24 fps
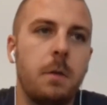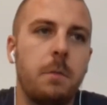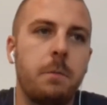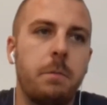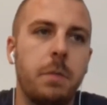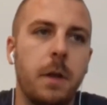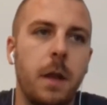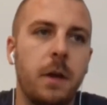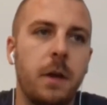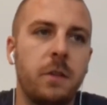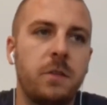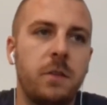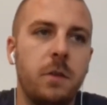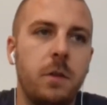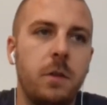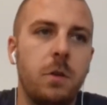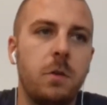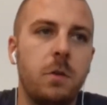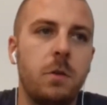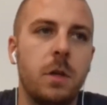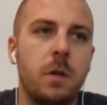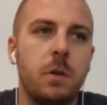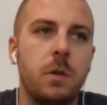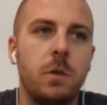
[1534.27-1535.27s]
Plus,
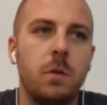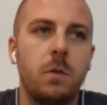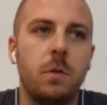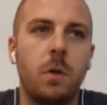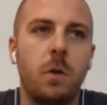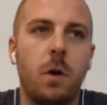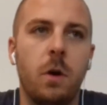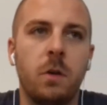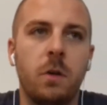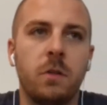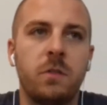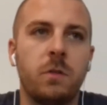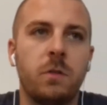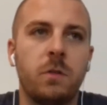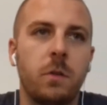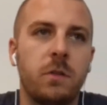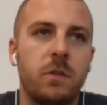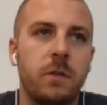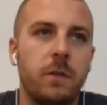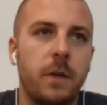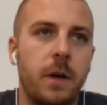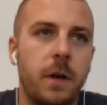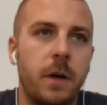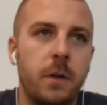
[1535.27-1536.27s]
you can do all
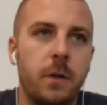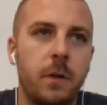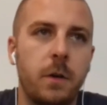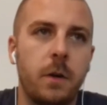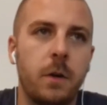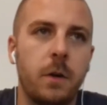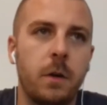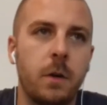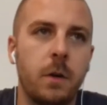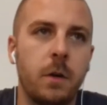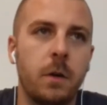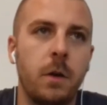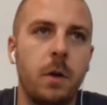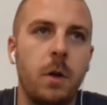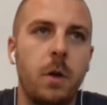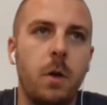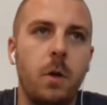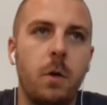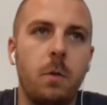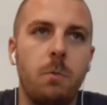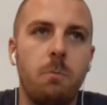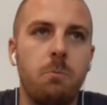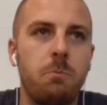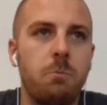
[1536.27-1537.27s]
sorts of other
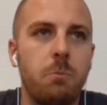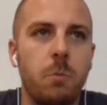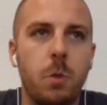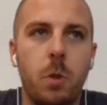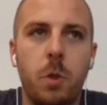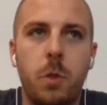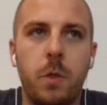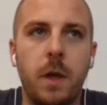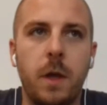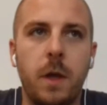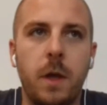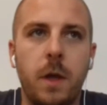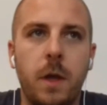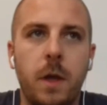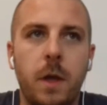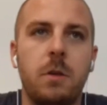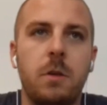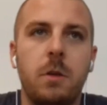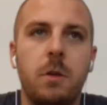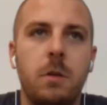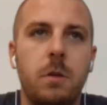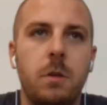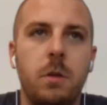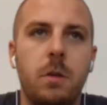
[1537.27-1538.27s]
things.
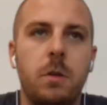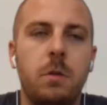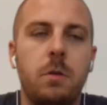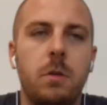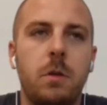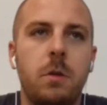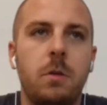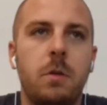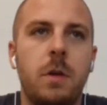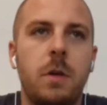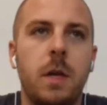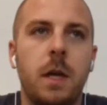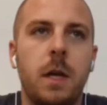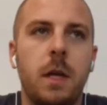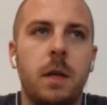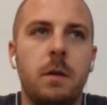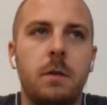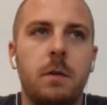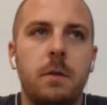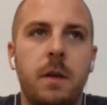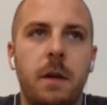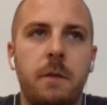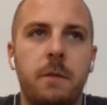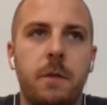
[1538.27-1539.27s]
You
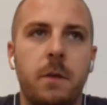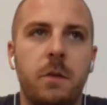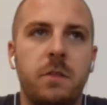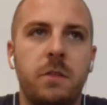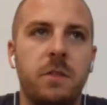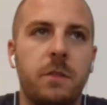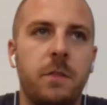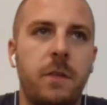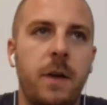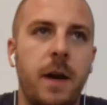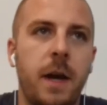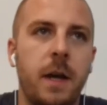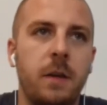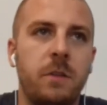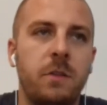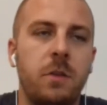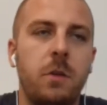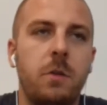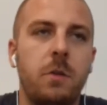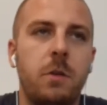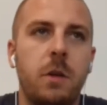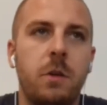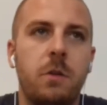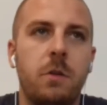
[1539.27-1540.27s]
can diversify, so
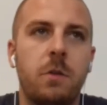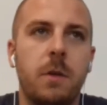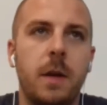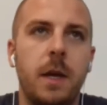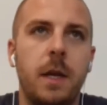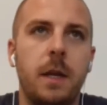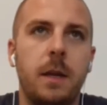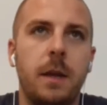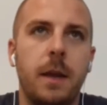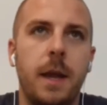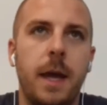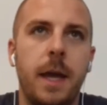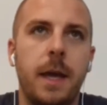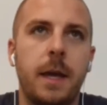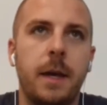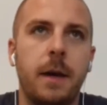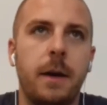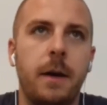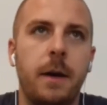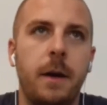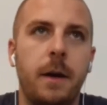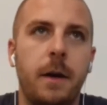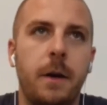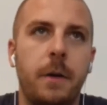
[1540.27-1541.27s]
you can create like
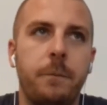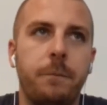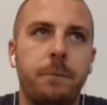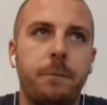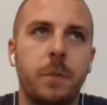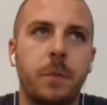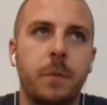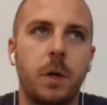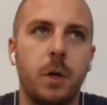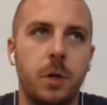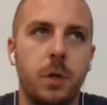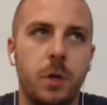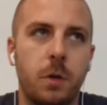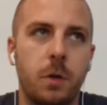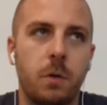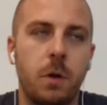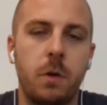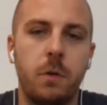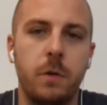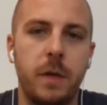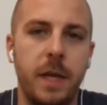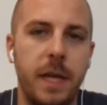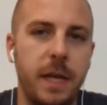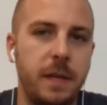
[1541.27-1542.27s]
your
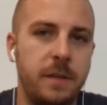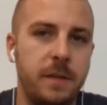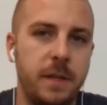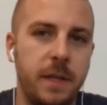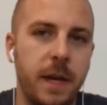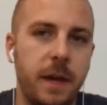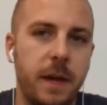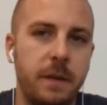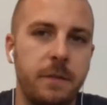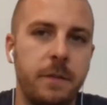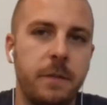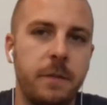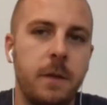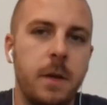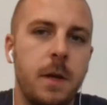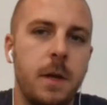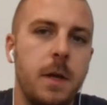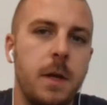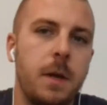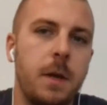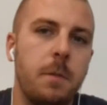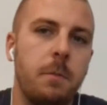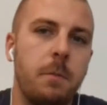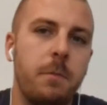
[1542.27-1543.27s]
own ETF,
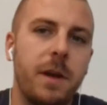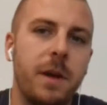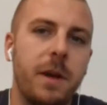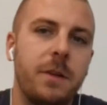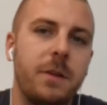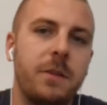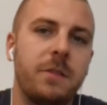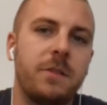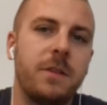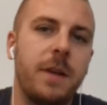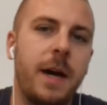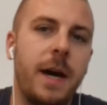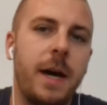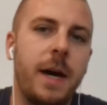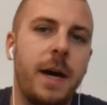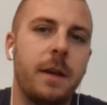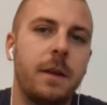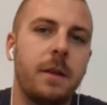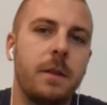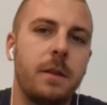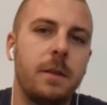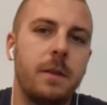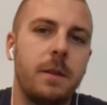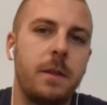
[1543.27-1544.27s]
but it is
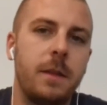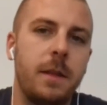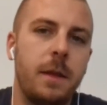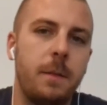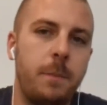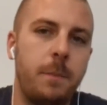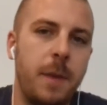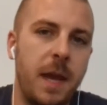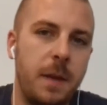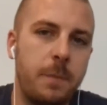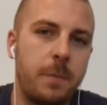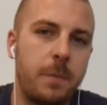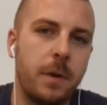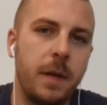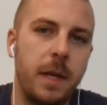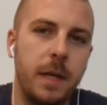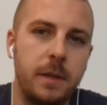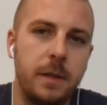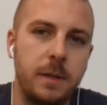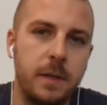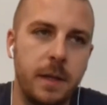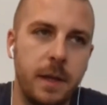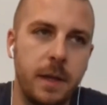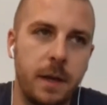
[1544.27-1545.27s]
not the paper
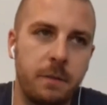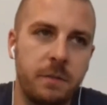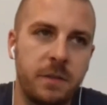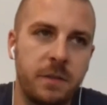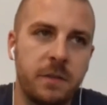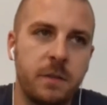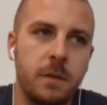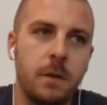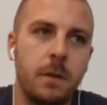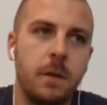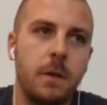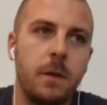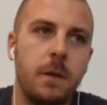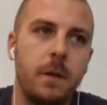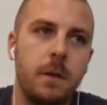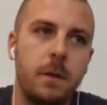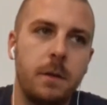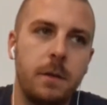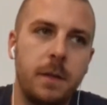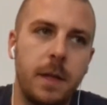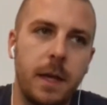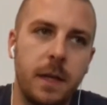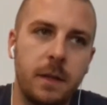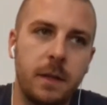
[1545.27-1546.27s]
ETFs
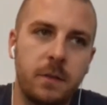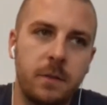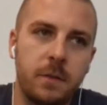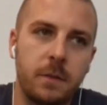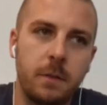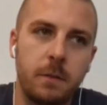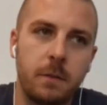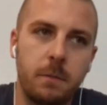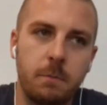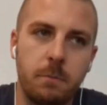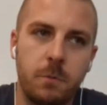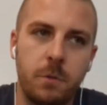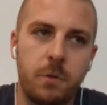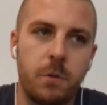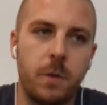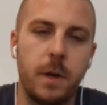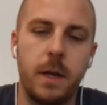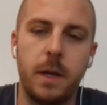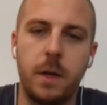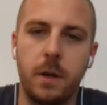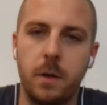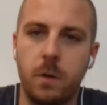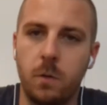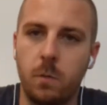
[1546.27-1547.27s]
that's
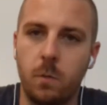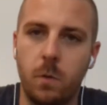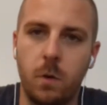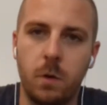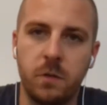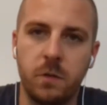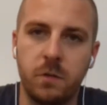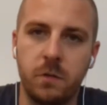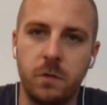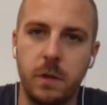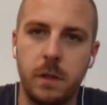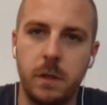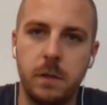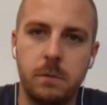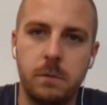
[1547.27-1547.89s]
created on Wall Street.